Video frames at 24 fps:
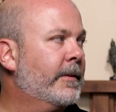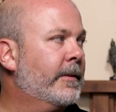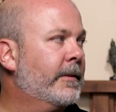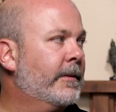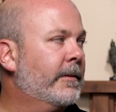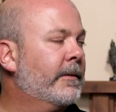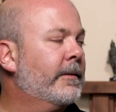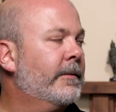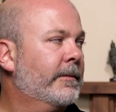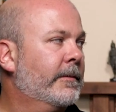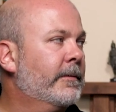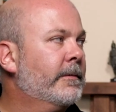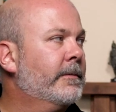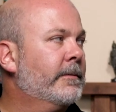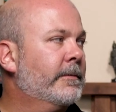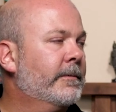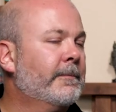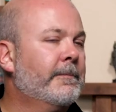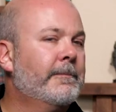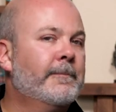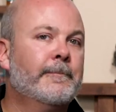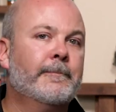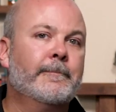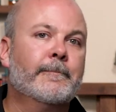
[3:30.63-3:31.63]

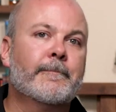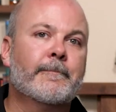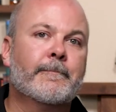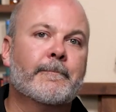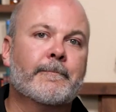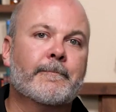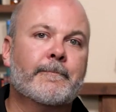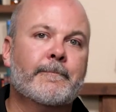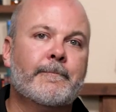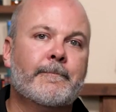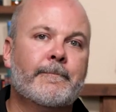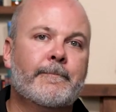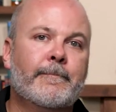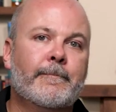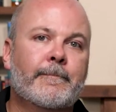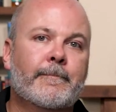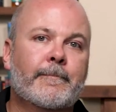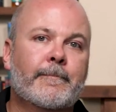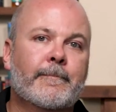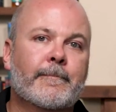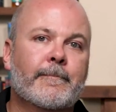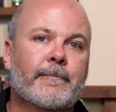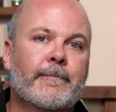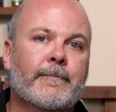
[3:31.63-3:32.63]

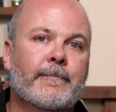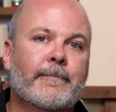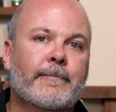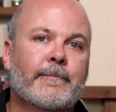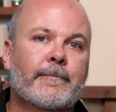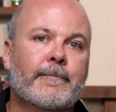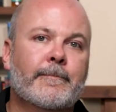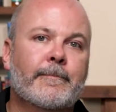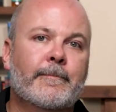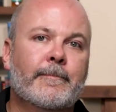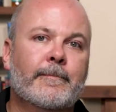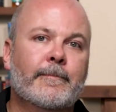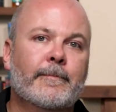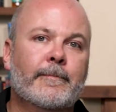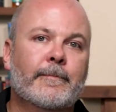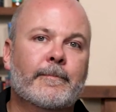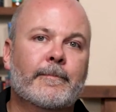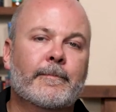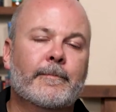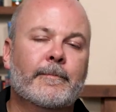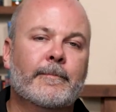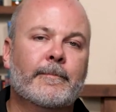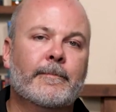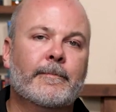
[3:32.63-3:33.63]

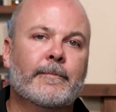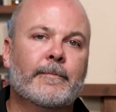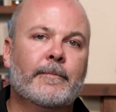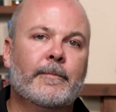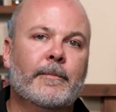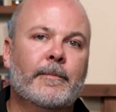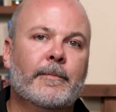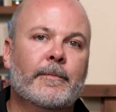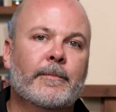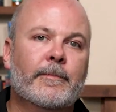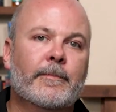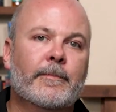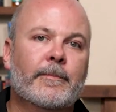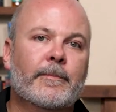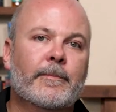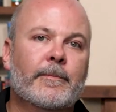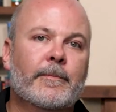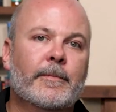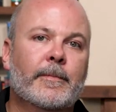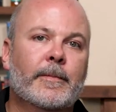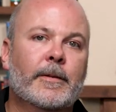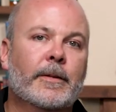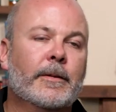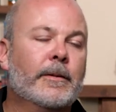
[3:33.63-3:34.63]

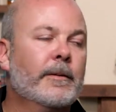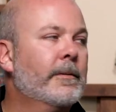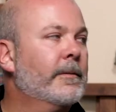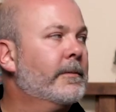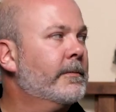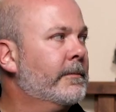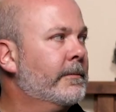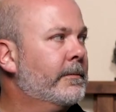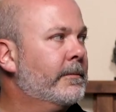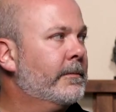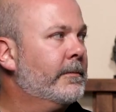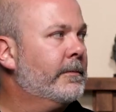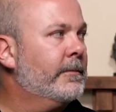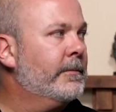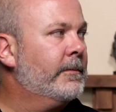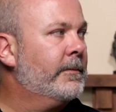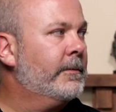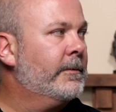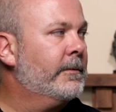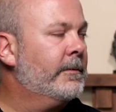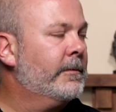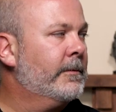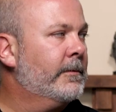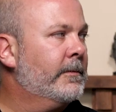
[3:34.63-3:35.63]

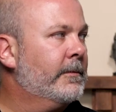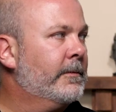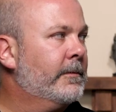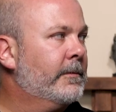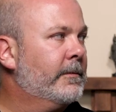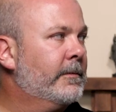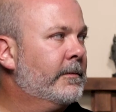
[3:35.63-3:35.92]
(silent)